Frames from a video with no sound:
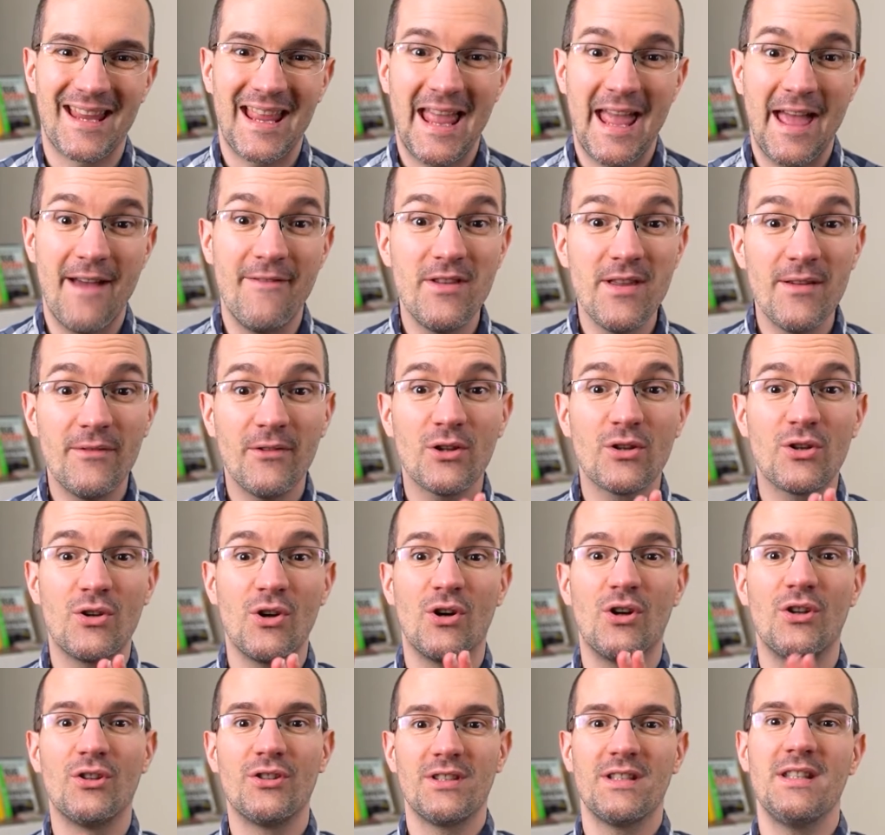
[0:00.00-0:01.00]
have you ever
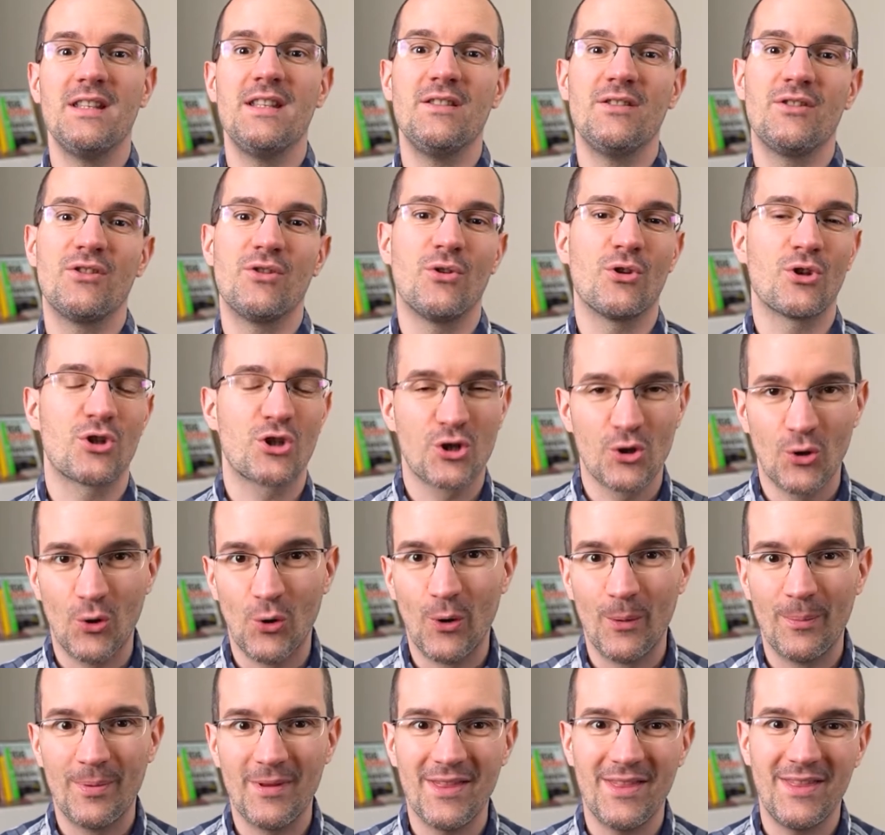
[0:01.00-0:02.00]
gone into a
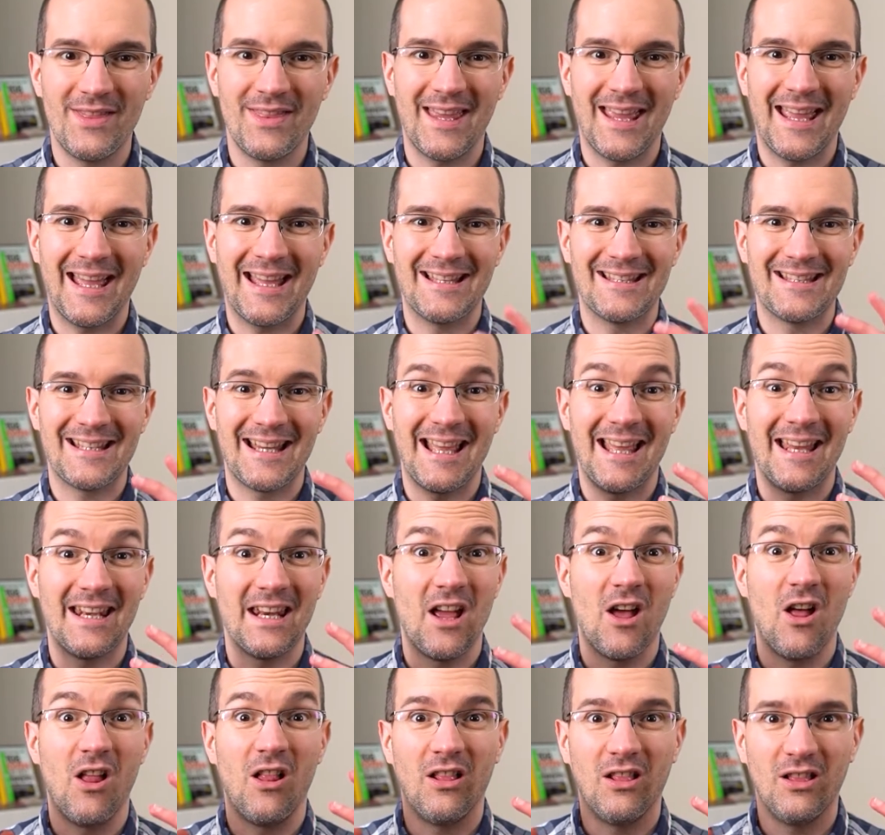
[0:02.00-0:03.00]
shop that
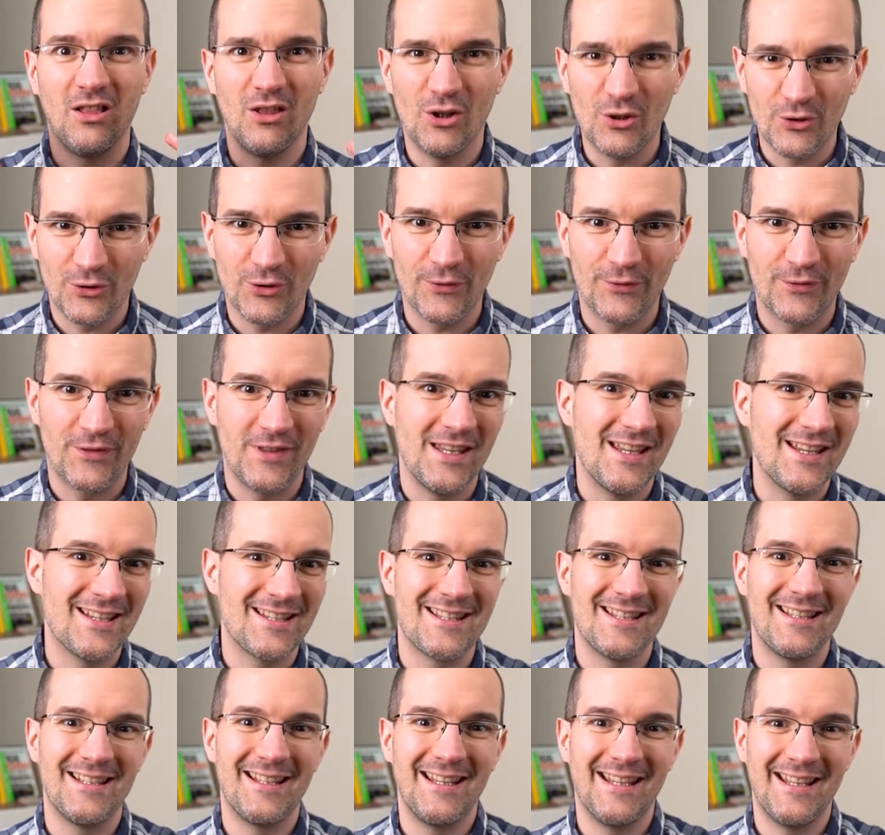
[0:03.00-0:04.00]
had a lot of
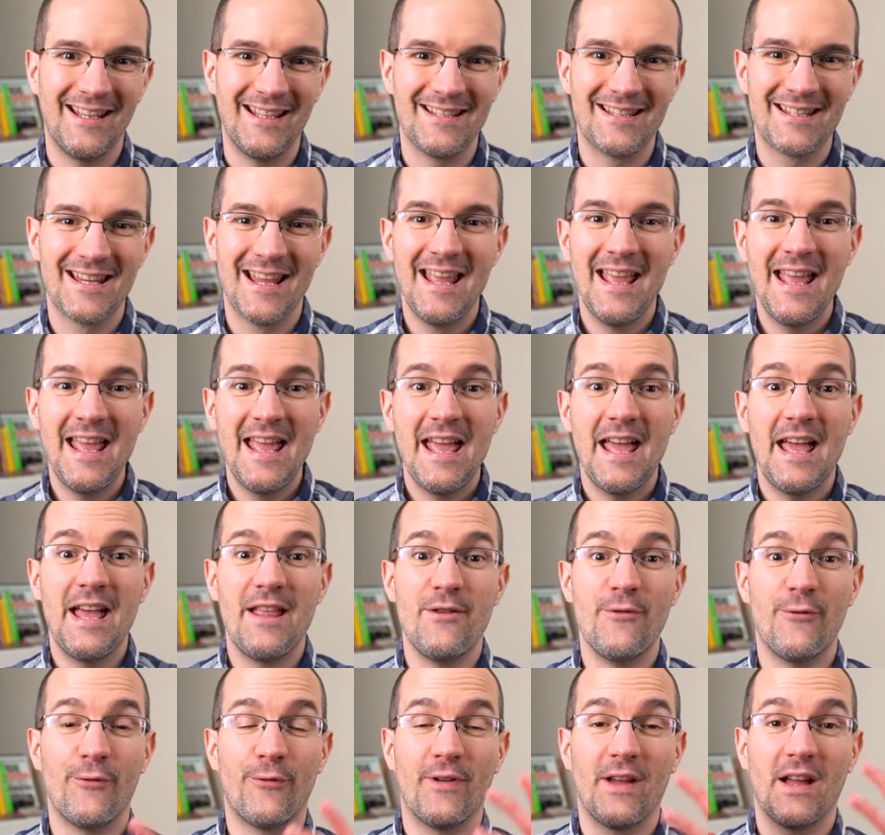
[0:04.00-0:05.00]
things in it
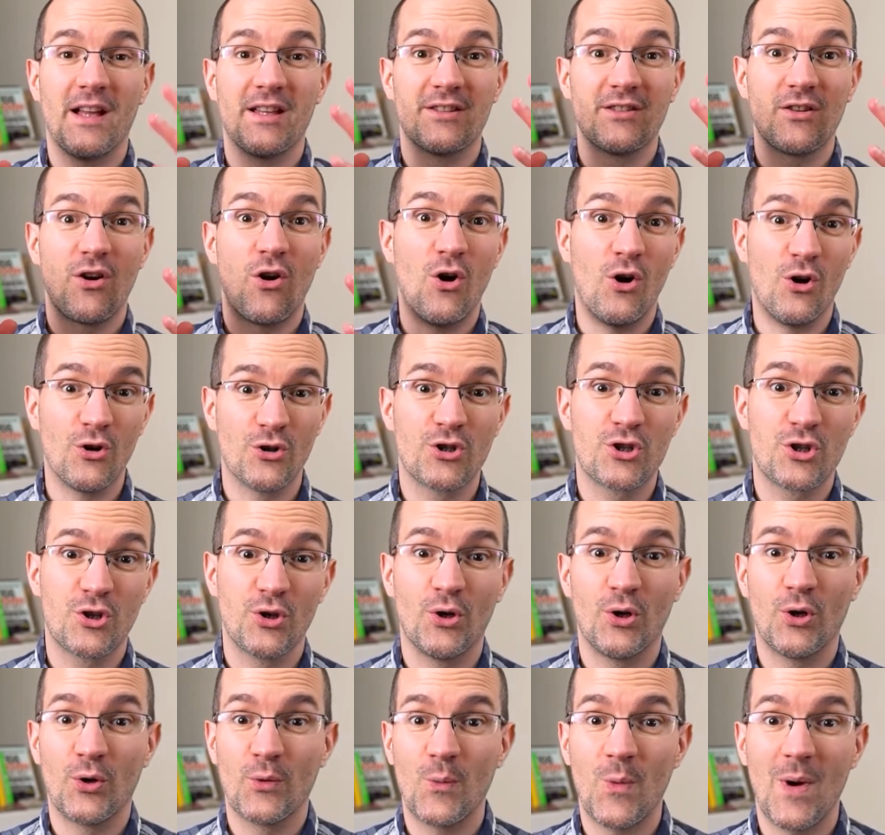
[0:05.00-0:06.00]
and you felt
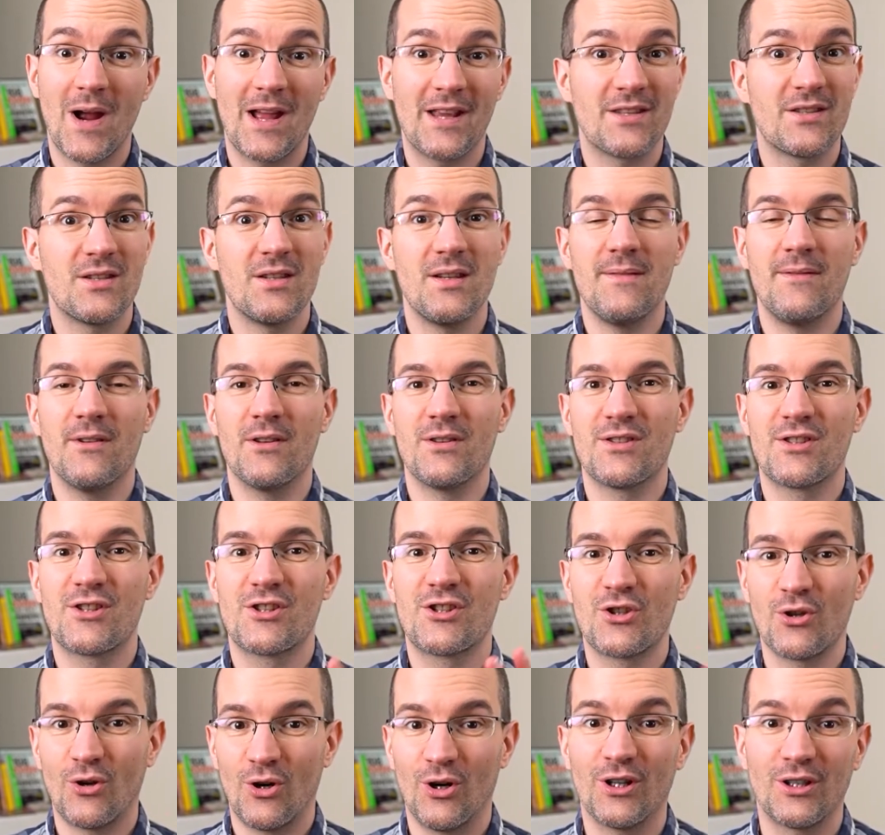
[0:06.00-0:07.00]
unsure where to even
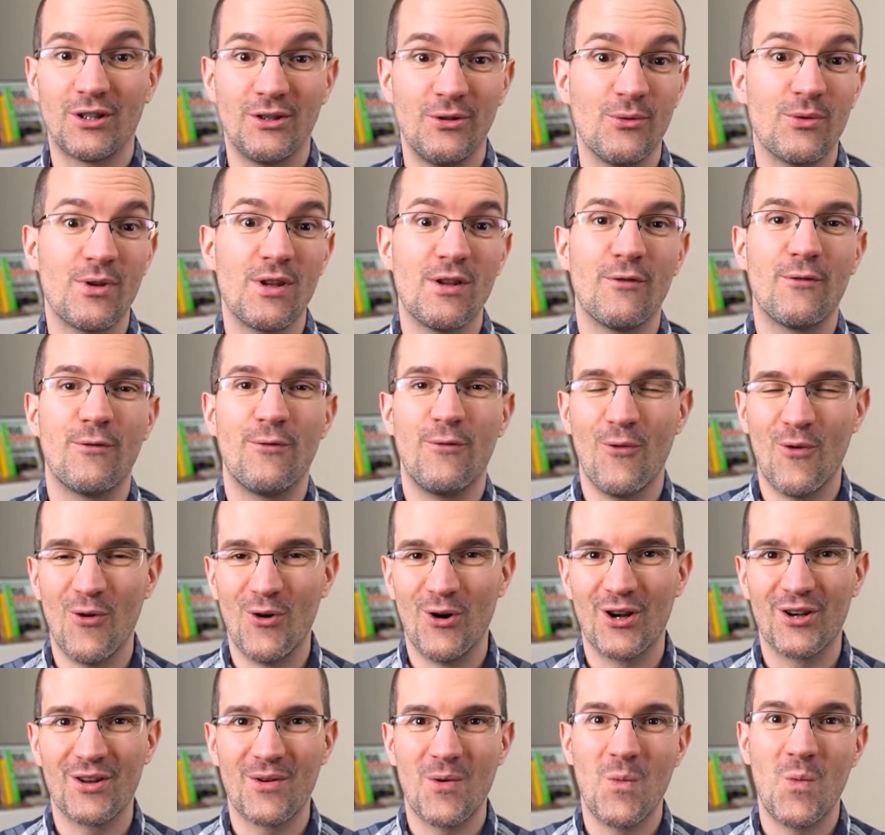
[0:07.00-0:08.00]
start looking
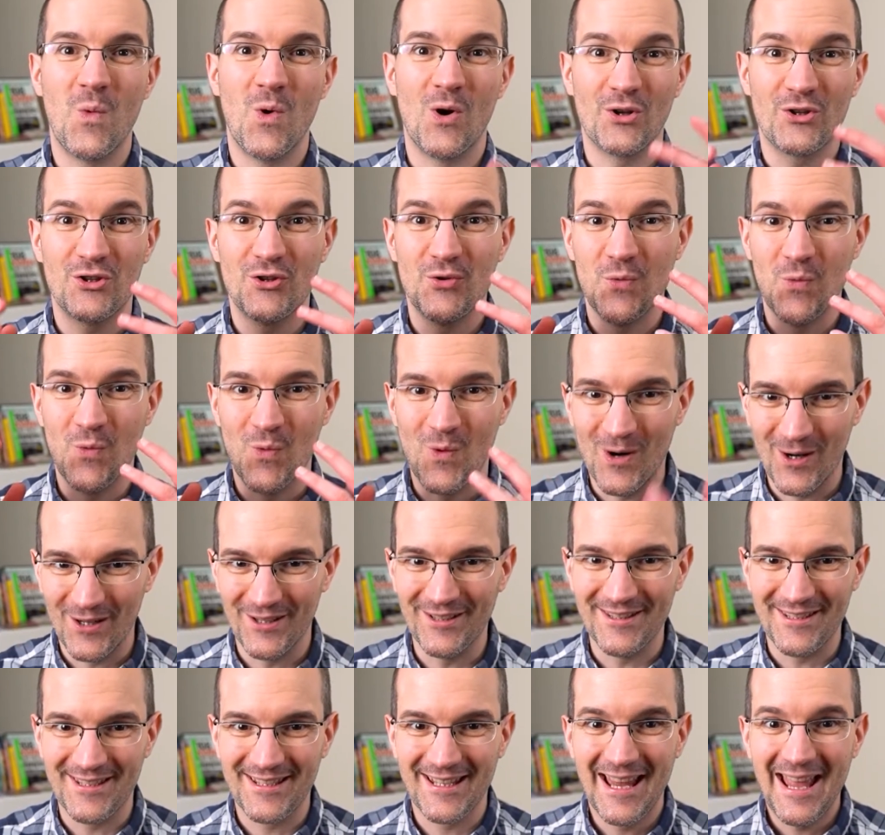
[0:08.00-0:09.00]
for what you
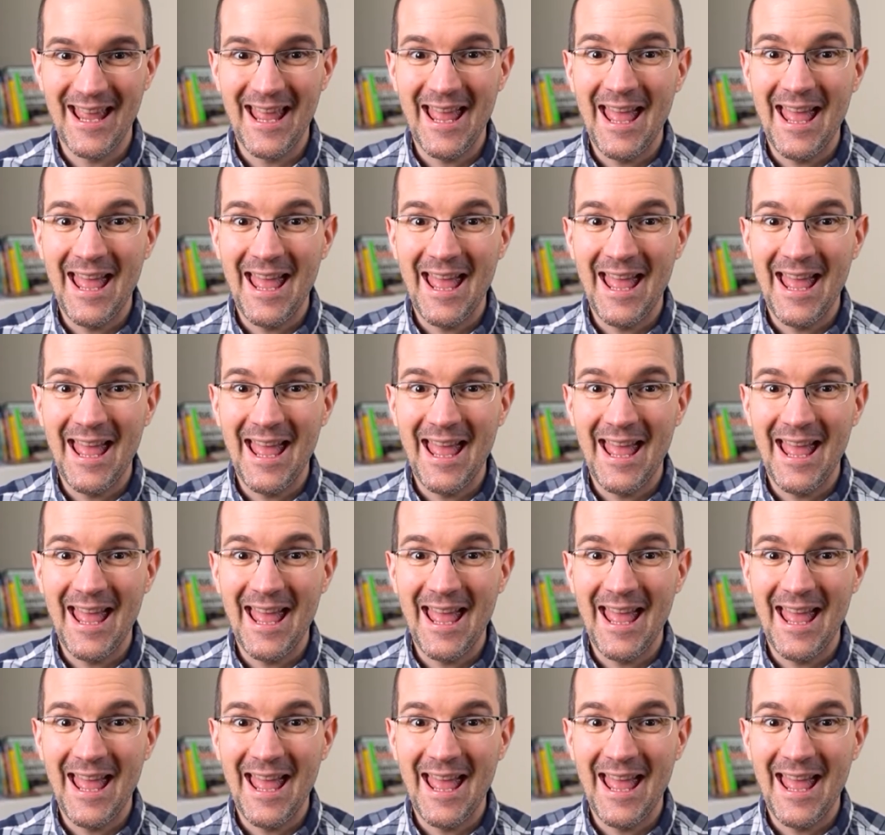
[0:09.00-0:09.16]
want,